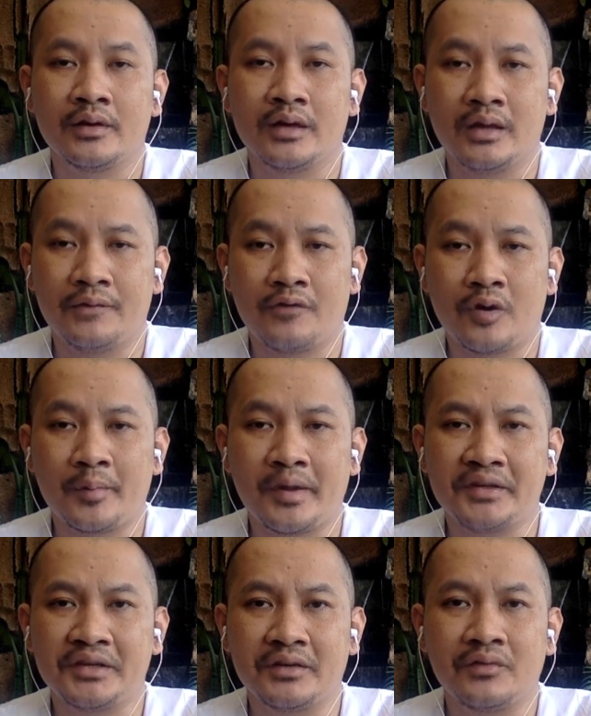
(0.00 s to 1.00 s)

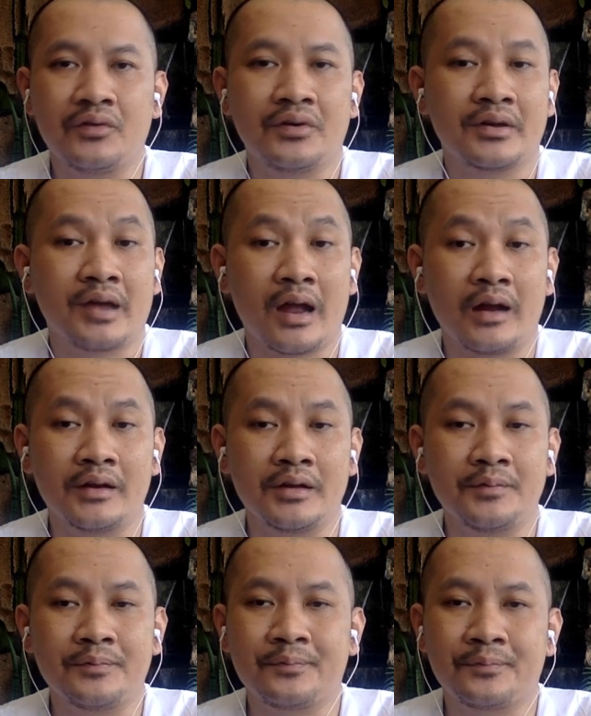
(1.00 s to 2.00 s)
information
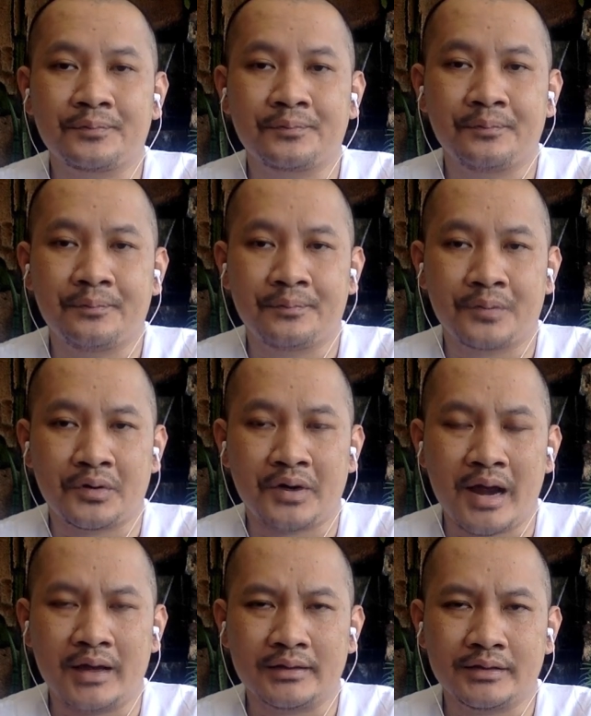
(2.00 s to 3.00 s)
regarding
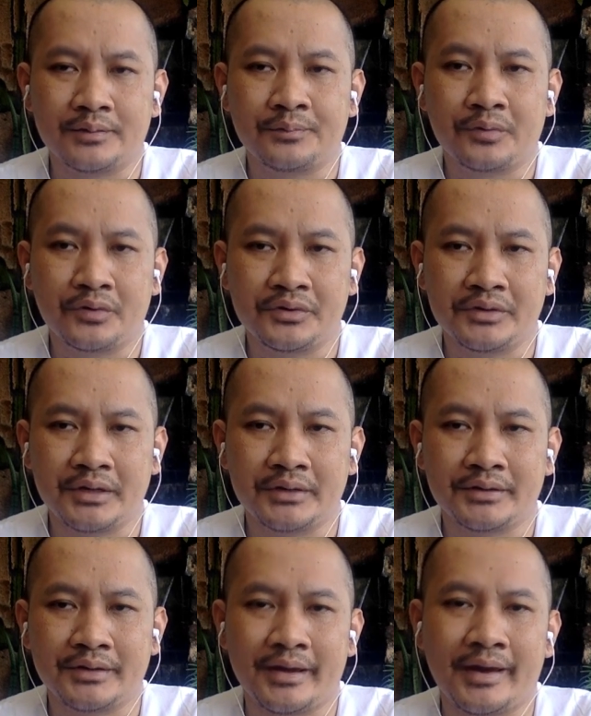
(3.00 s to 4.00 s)
products, process,